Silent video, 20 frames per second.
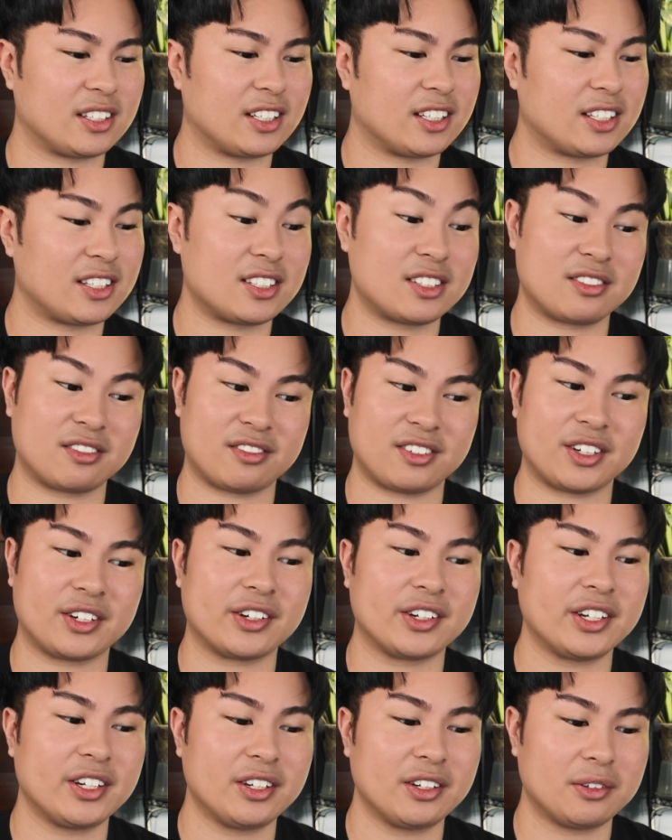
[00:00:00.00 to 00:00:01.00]
It is
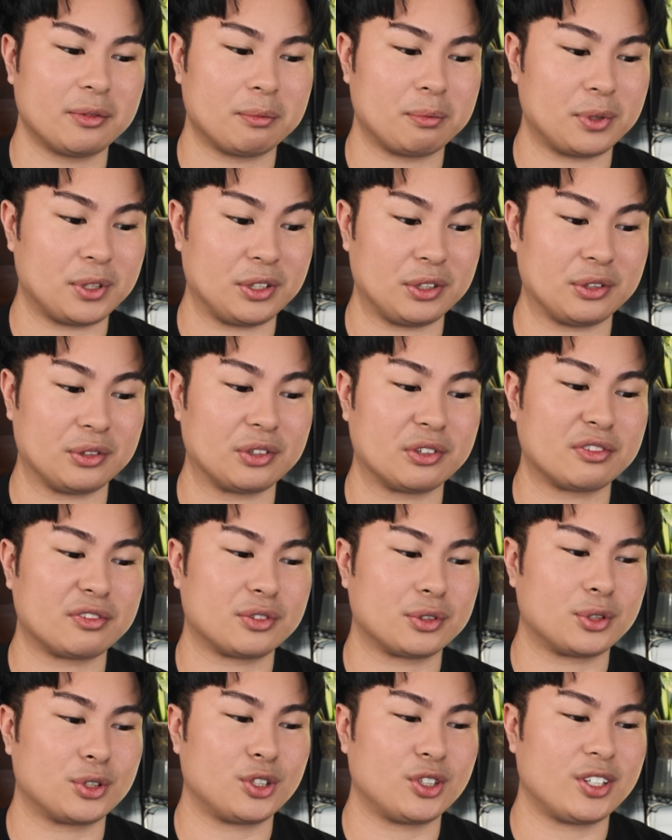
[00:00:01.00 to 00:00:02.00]
very
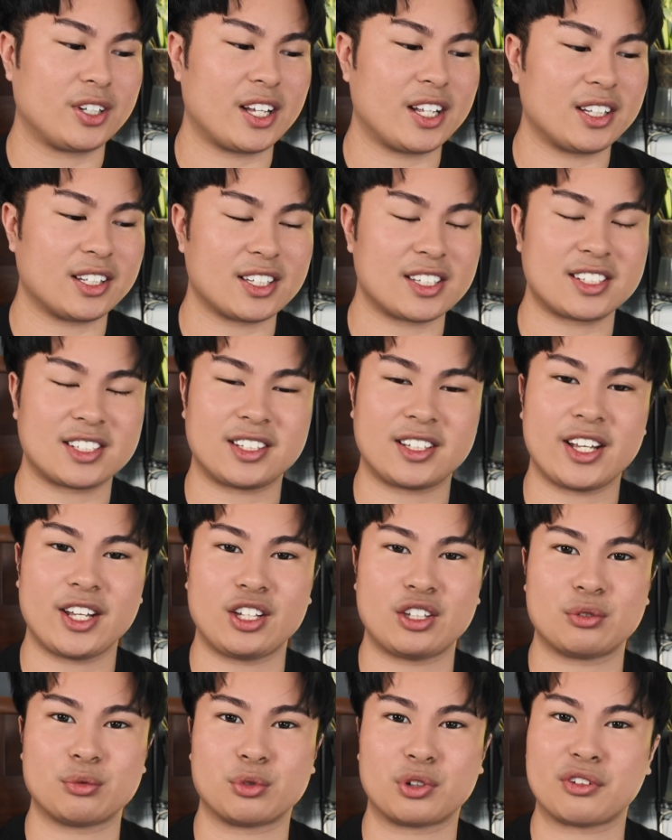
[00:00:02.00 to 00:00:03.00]
beautiful, and the
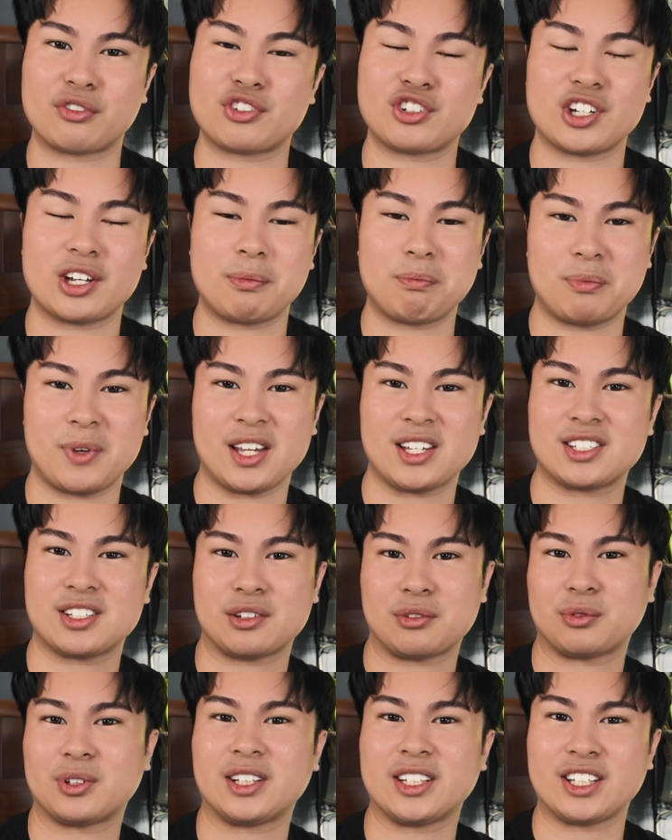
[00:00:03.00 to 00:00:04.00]
slight dwarf shape makes
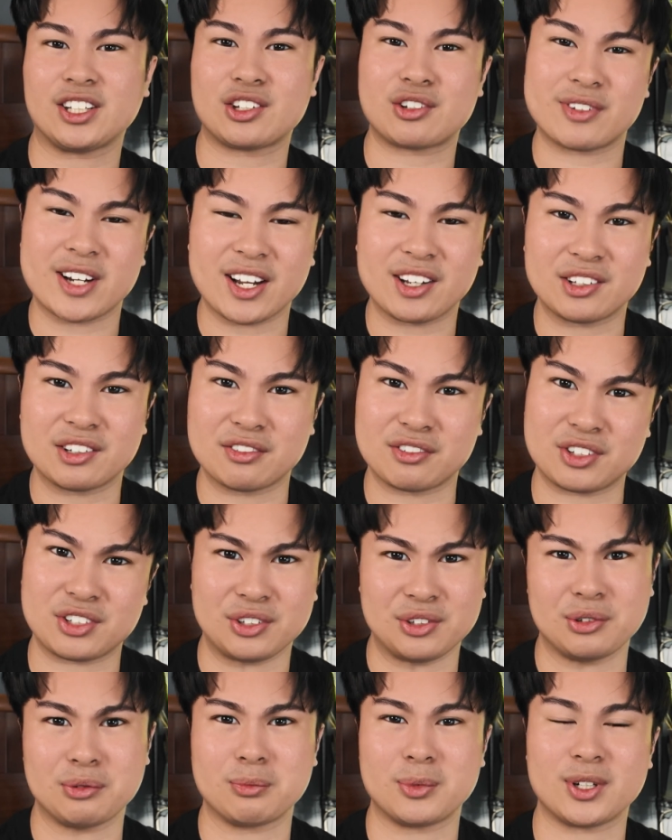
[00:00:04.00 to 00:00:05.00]
it really attractive
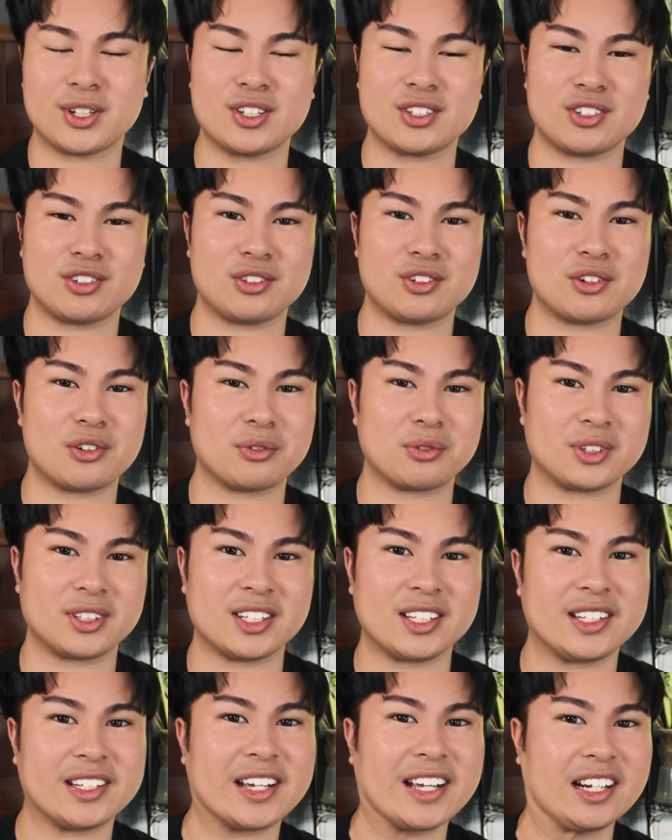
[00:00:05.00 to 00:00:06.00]
too, because you don't
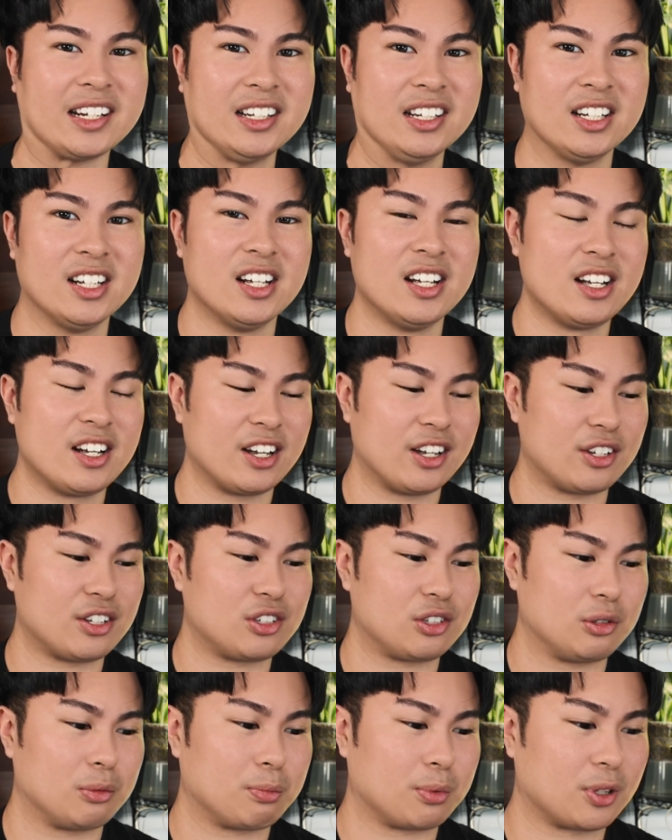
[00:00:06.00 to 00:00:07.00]
really get a
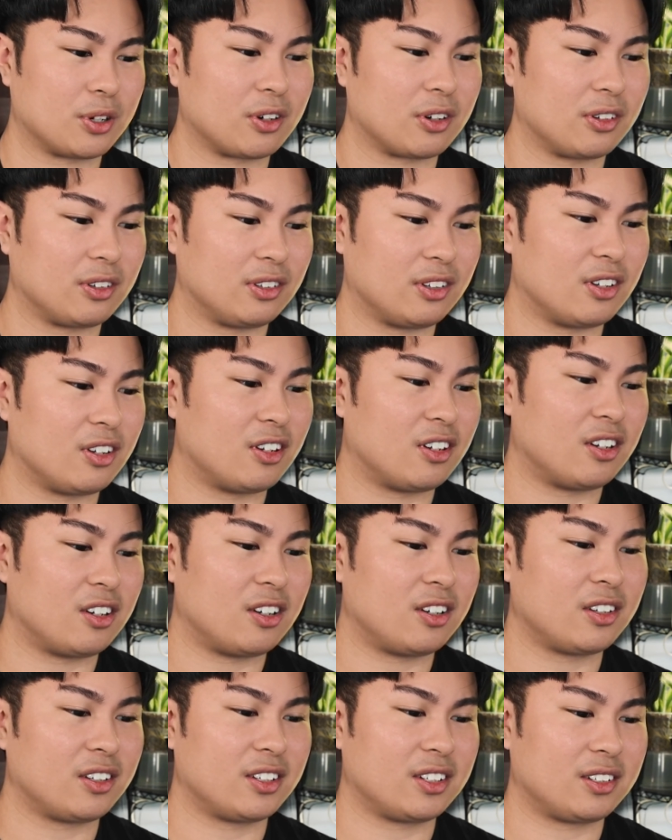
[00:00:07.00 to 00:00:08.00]
super
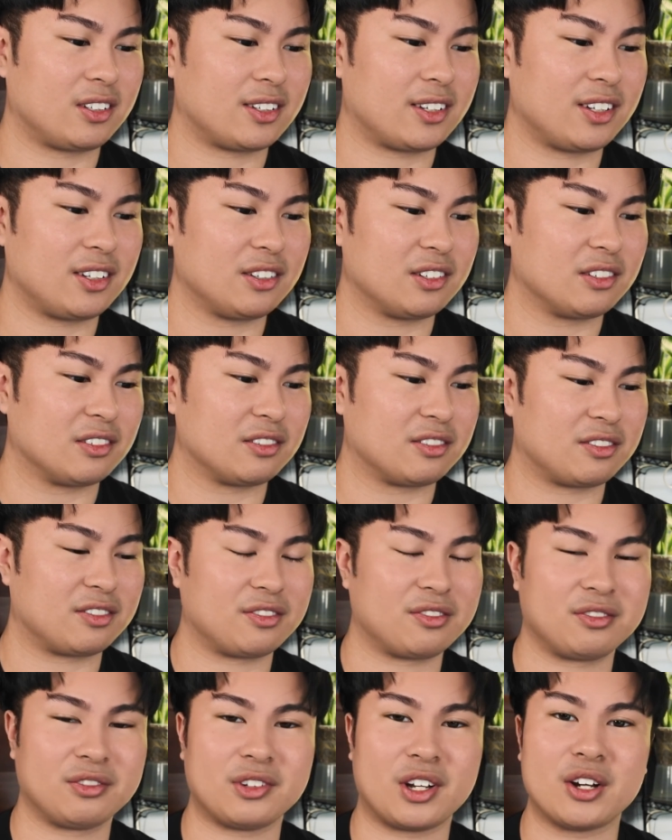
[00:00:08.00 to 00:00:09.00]
long and kind
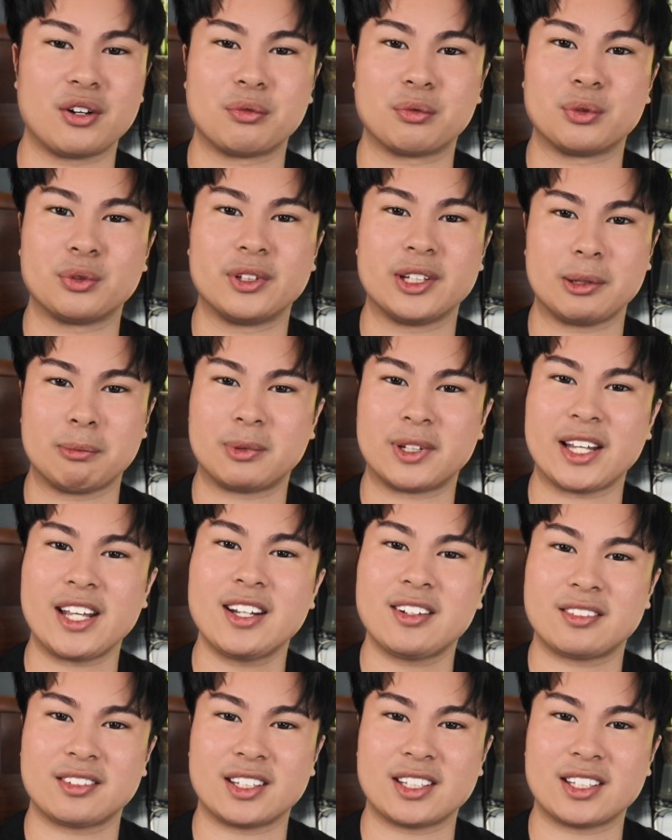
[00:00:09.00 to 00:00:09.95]
of unruly plant.